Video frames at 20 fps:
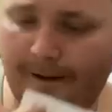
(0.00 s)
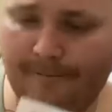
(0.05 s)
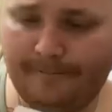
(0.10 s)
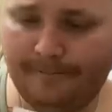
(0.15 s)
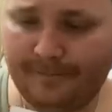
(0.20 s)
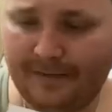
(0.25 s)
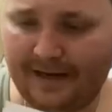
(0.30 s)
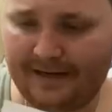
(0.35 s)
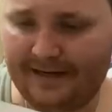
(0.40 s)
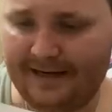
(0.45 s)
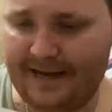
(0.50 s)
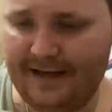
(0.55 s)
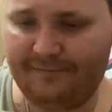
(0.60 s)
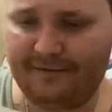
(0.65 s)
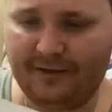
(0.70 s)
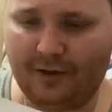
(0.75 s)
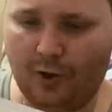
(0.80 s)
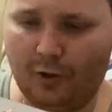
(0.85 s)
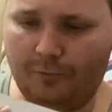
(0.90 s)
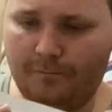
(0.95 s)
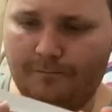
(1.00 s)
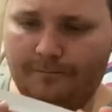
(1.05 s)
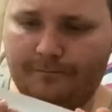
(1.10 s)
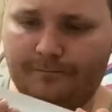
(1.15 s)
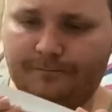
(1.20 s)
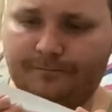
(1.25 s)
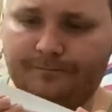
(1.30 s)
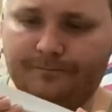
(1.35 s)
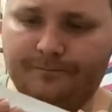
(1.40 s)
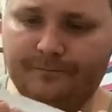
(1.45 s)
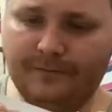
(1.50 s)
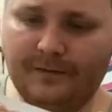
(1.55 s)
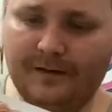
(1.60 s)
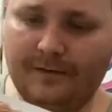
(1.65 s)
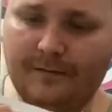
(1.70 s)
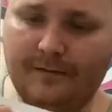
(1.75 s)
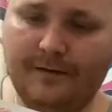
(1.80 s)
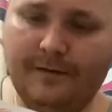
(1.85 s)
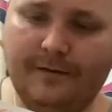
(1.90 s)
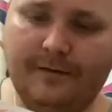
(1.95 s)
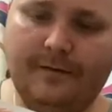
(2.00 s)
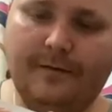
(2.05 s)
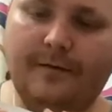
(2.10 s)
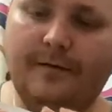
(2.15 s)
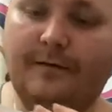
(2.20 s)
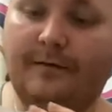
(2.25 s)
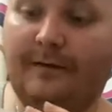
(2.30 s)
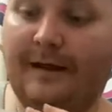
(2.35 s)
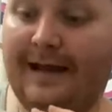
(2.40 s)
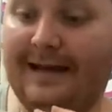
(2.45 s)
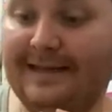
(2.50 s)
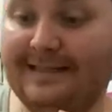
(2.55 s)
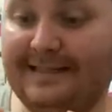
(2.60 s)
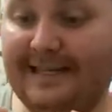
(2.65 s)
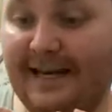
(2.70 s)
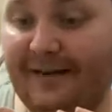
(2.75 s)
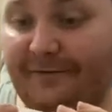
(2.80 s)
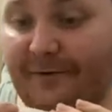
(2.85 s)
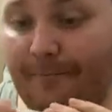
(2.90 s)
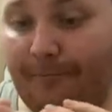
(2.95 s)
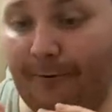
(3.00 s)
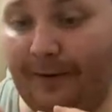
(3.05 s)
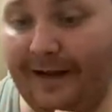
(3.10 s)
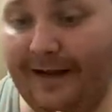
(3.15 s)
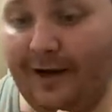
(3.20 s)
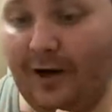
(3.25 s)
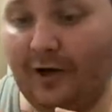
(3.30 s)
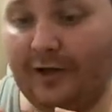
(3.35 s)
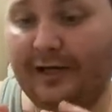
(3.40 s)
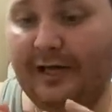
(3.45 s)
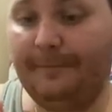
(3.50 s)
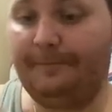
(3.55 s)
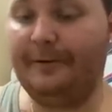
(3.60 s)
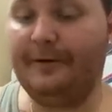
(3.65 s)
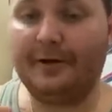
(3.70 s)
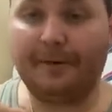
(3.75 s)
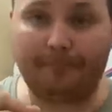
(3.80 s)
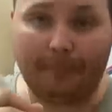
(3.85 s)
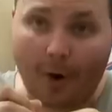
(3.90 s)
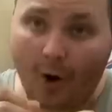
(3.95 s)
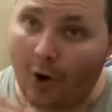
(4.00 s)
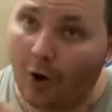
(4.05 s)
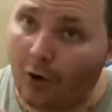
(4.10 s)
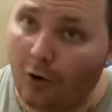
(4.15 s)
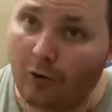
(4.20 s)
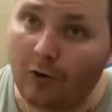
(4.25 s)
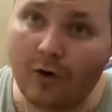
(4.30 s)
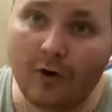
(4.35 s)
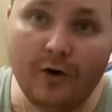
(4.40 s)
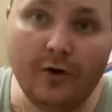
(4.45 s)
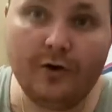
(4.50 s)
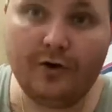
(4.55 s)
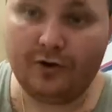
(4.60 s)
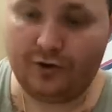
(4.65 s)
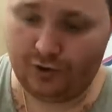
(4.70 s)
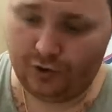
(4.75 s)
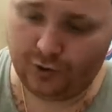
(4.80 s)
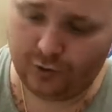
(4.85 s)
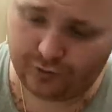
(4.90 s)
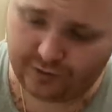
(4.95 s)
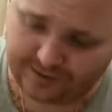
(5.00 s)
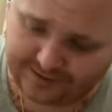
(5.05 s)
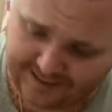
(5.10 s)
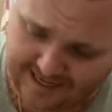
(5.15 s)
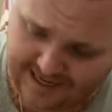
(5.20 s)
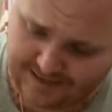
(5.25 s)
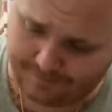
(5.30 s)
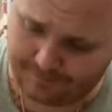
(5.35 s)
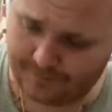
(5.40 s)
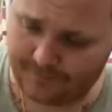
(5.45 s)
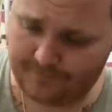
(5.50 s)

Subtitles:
like an envelope. Like I said, if you plan on keeping your pole, use tape.